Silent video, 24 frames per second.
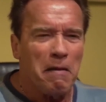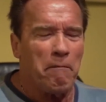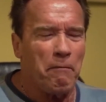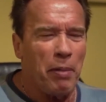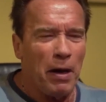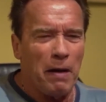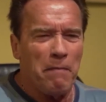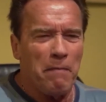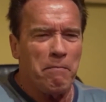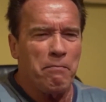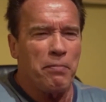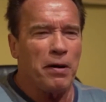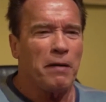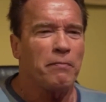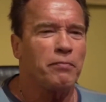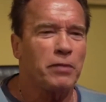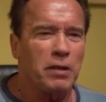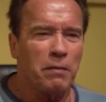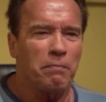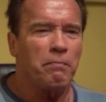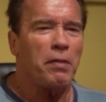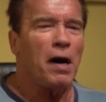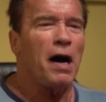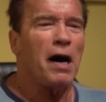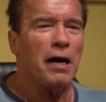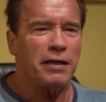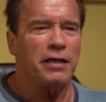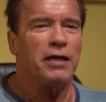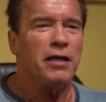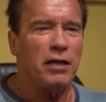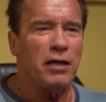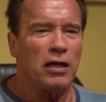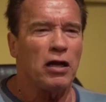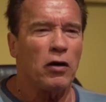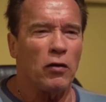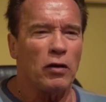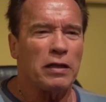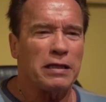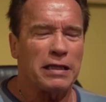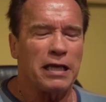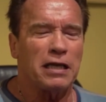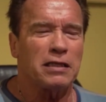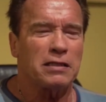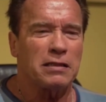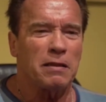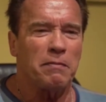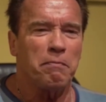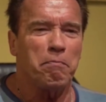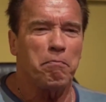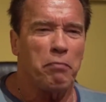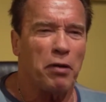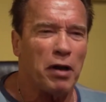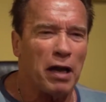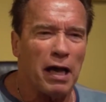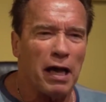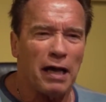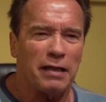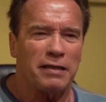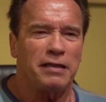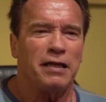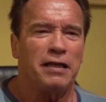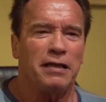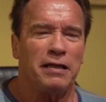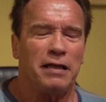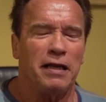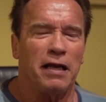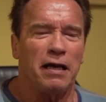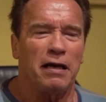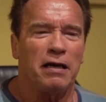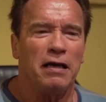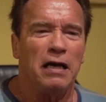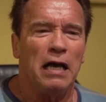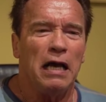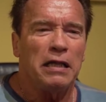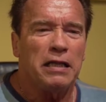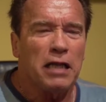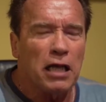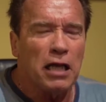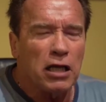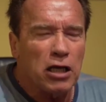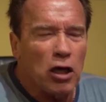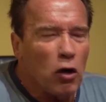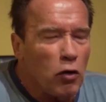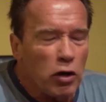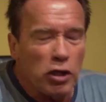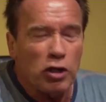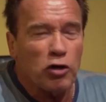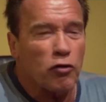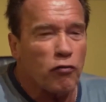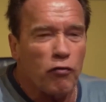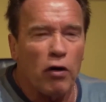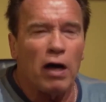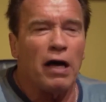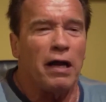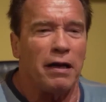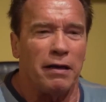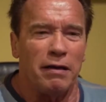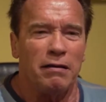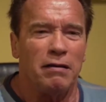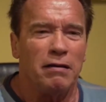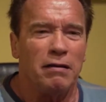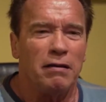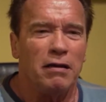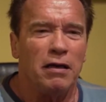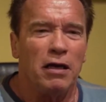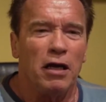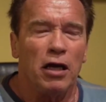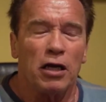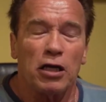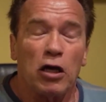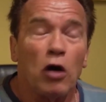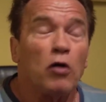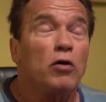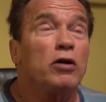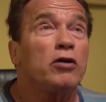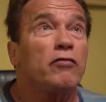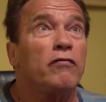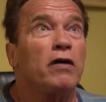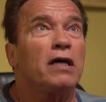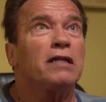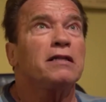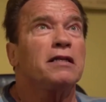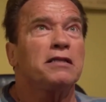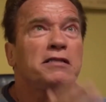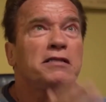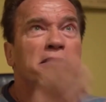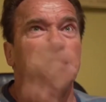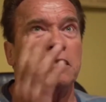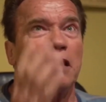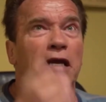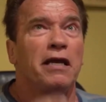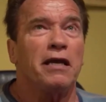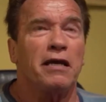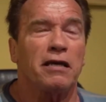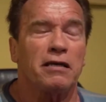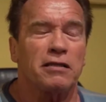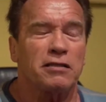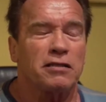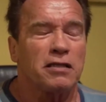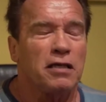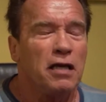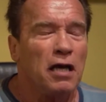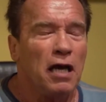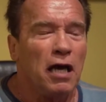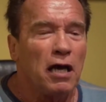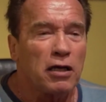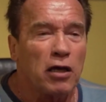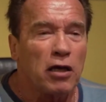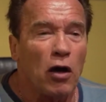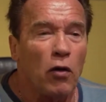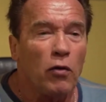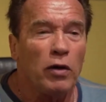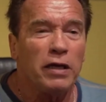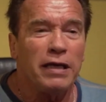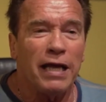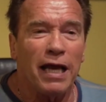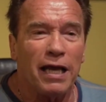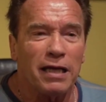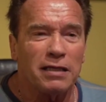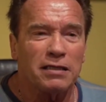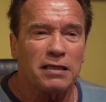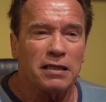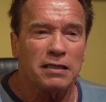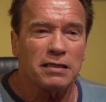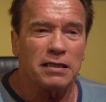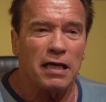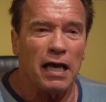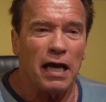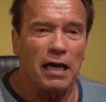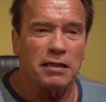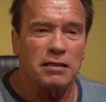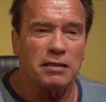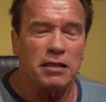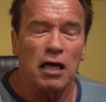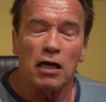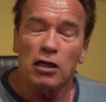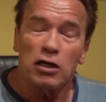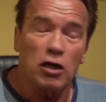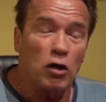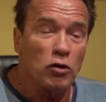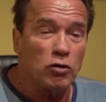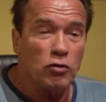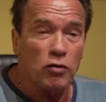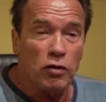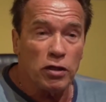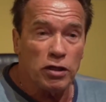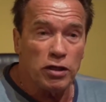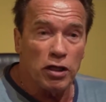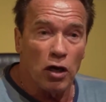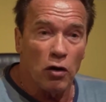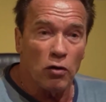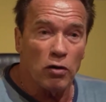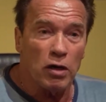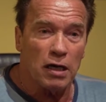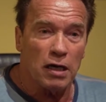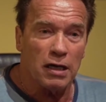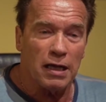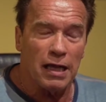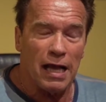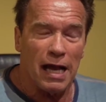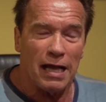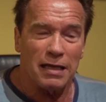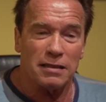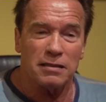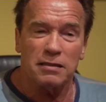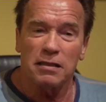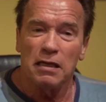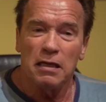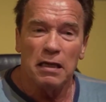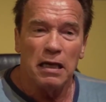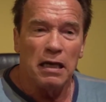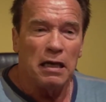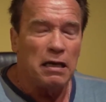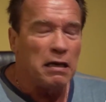Pump up the body, and get some blood in there. Then go and run. Go and run the stairs. Go and exercise, go to a yoga class,